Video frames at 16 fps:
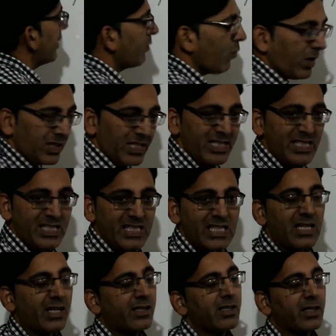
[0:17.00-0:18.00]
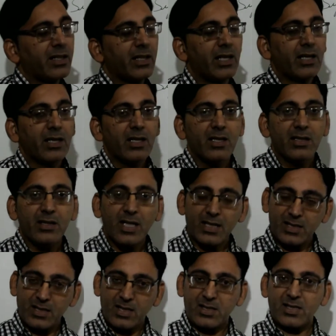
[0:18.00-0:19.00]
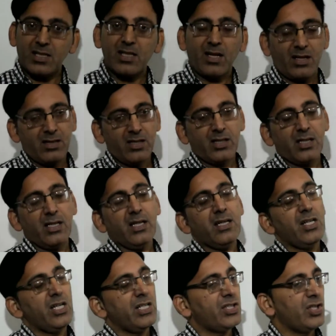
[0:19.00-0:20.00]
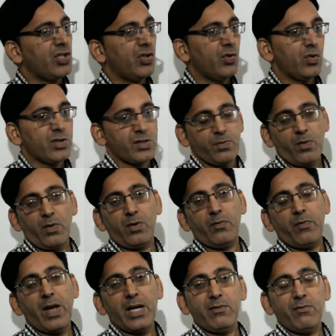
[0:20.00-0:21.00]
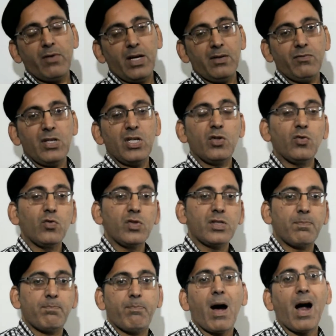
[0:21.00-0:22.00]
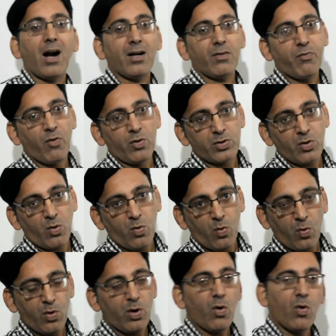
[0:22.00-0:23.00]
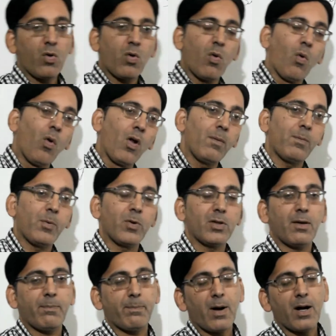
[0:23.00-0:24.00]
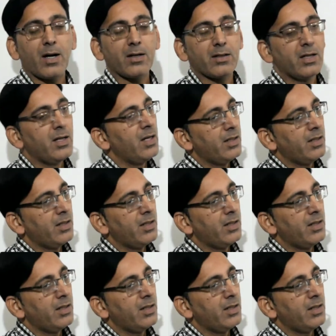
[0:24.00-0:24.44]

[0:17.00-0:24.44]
that what is Synecdoche? That Synecdoche is used for when we use part for the whole or whole for the part,